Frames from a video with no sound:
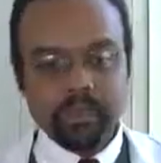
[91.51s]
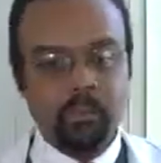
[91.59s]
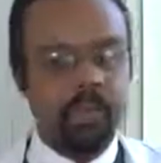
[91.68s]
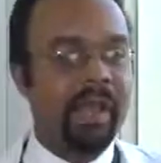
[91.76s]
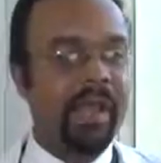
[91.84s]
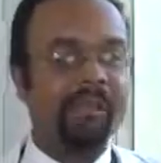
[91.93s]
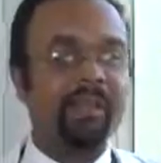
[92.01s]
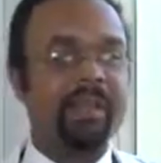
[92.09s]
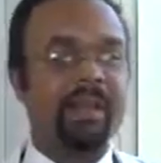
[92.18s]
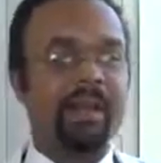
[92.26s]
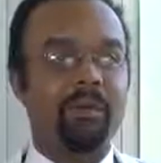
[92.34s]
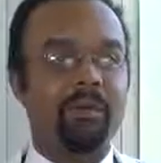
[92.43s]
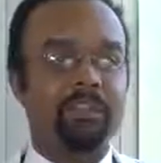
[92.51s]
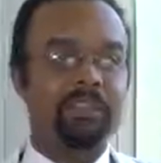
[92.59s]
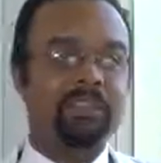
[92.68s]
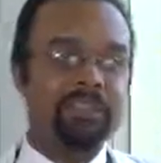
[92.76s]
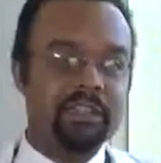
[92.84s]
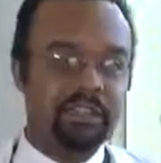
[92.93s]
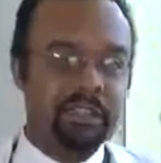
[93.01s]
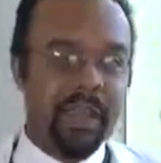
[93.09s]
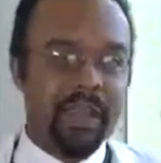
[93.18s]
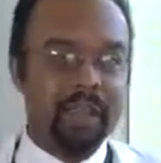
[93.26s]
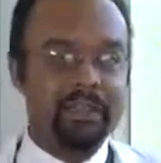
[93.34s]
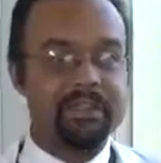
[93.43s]
We're guided by that with CT
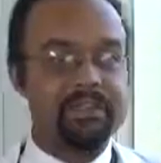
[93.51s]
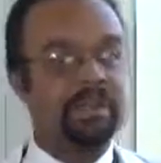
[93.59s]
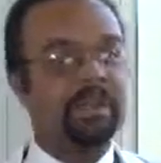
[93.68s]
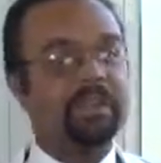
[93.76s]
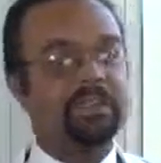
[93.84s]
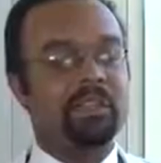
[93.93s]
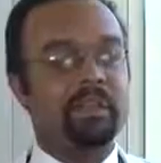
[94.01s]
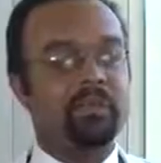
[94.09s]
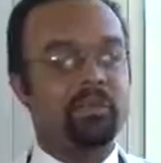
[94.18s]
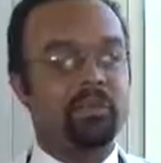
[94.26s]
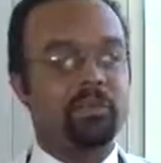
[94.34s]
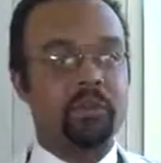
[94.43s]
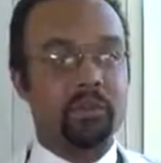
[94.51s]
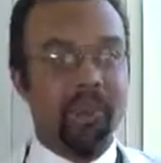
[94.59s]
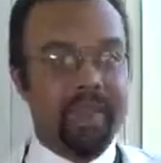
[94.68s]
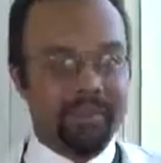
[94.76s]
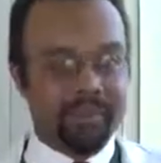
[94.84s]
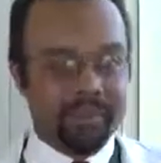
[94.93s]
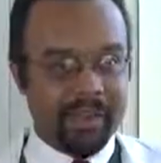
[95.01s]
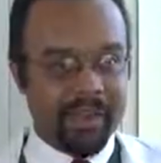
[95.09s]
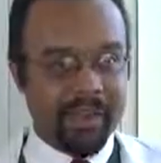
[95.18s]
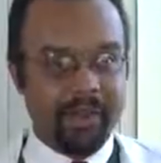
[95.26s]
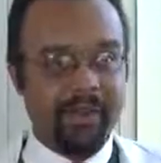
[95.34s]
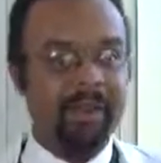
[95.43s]
scans. Sometimes we'll use a PET
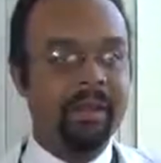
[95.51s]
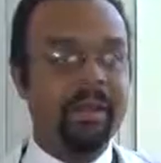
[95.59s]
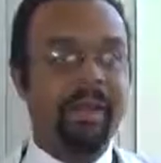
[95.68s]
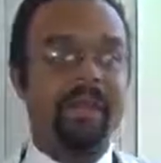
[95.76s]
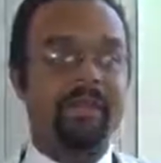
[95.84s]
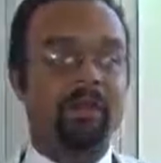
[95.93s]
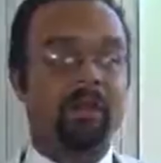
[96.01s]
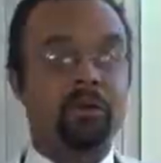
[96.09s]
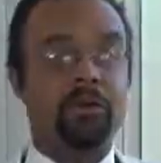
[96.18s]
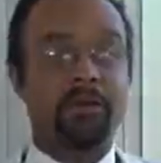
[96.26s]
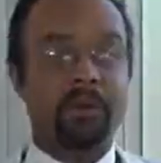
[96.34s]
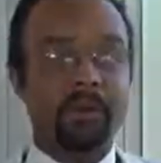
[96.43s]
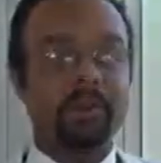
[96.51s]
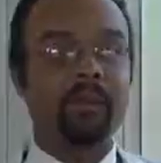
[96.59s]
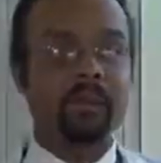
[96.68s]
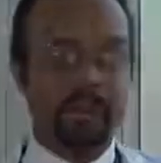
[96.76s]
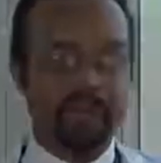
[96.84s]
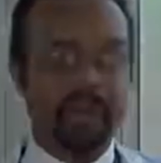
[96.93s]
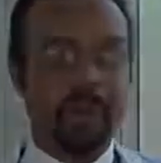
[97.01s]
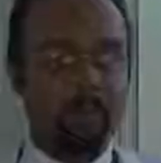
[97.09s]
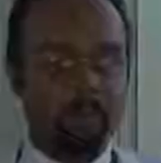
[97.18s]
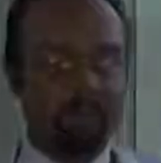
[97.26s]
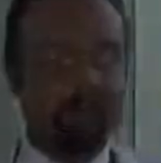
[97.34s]
scan, and then also the clinical exam.